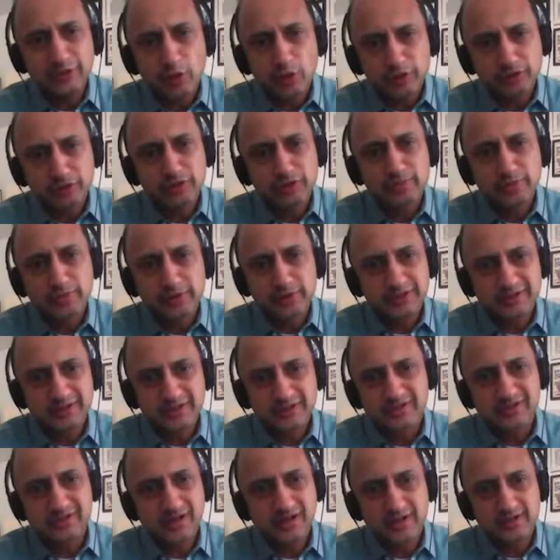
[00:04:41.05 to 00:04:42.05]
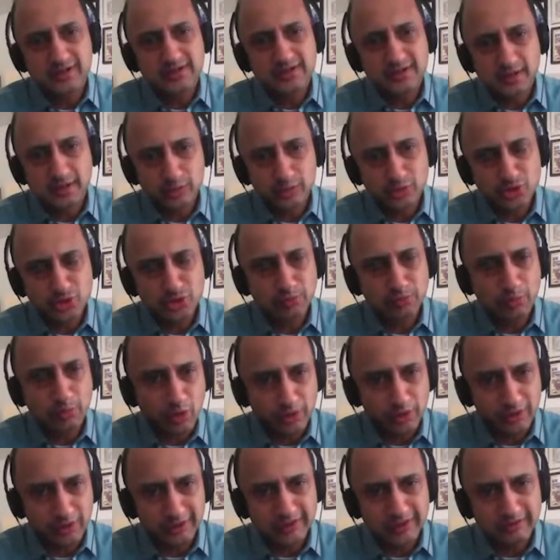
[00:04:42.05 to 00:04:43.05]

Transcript: entrepreneur starts out small.